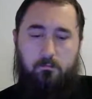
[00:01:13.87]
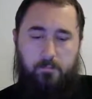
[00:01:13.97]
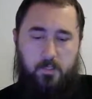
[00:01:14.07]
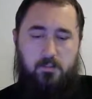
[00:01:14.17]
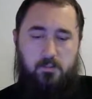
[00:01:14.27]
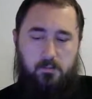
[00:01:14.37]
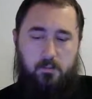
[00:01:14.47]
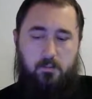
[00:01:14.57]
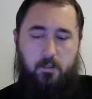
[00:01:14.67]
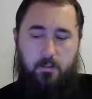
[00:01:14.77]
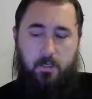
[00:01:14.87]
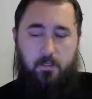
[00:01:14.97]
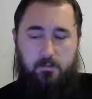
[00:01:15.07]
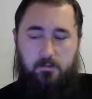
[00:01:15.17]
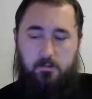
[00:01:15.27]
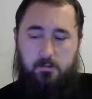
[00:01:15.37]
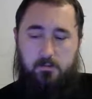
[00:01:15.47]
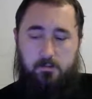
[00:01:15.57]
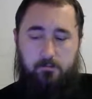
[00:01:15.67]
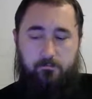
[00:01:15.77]
Pegasus? Okay, yeah, because it's
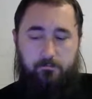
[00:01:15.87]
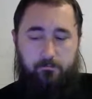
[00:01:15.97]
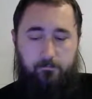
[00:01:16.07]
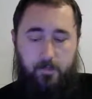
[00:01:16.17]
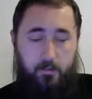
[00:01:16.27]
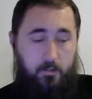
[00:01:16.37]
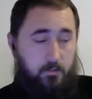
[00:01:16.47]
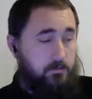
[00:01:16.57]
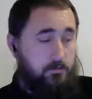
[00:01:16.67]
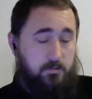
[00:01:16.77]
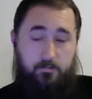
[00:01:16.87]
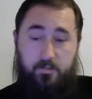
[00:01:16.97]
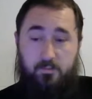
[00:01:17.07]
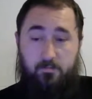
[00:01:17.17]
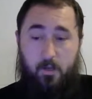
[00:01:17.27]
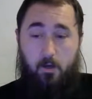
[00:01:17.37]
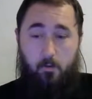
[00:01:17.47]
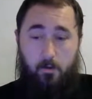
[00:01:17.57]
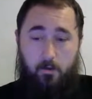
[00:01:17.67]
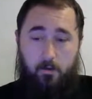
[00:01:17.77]
a very interesting piece of
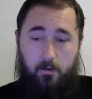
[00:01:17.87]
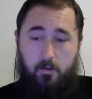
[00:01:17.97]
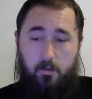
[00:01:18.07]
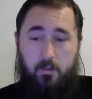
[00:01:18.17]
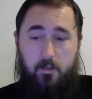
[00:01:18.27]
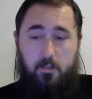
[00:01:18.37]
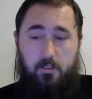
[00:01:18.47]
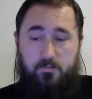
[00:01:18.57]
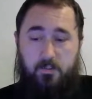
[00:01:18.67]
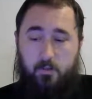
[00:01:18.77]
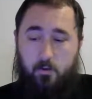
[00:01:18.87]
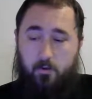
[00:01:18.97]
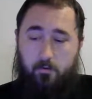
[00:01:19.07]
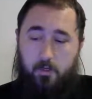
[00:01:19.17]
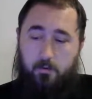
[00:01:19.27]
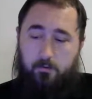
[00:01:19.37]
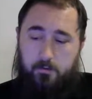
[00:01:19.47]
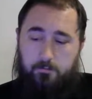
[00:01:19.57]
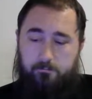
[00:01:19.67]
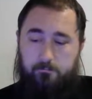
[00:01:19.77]
malware that's been going around.
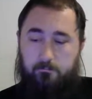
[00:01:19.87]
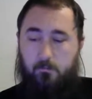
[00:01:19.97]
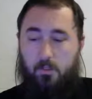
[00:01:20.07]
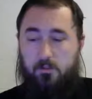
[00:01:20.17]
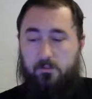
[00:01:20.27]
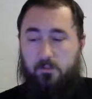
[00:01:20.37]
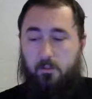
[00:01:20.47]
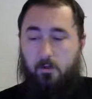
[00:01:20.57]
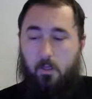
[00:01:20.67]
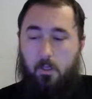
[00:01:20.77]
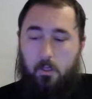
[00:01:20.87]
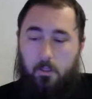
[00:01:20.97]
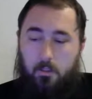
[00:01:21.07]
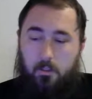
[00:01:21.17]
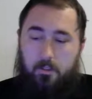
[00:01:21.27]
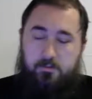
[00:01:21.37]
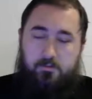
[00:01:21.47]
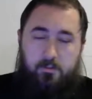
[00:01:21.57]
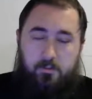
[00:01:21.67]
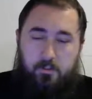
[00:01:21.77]
So,
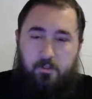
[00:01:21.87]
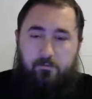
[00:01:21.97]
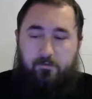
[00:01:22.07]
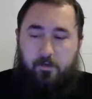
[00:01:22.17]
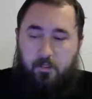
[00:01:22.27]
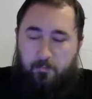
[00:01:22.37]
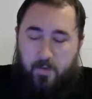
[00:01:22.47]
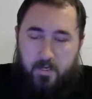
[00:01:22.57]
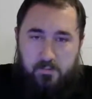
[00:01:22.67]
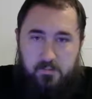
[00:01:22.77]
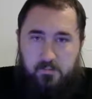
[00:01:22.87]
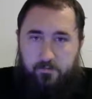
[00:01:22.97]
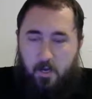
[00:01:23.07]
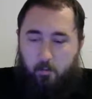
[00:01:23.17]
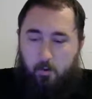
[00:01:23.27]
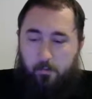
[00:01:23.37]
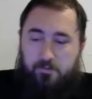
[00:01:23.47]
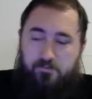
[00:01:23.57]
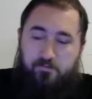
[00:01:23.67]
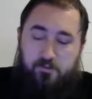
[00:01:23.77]
interesting enough, the Pegasus malware
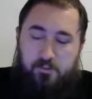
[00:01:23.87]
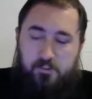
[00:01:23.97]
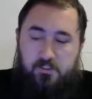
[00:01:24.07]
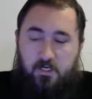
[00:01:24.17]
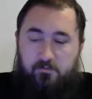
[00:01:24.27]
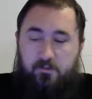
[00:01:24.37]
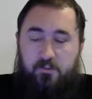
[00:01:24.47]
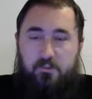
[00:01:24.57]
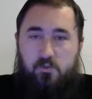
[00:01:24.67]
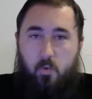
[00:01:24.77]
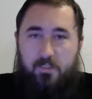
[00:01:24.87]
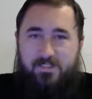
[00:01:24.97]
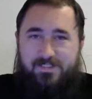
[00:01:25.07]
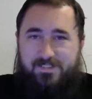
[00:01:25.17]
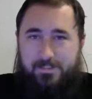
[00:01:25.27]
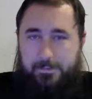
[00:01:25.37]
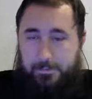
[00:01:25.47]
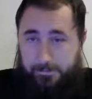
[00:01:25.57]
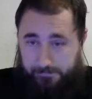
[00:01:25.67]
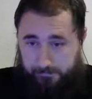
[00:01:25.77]
was first discovered in
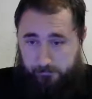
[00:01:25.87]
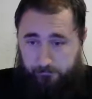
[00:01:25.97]
2016.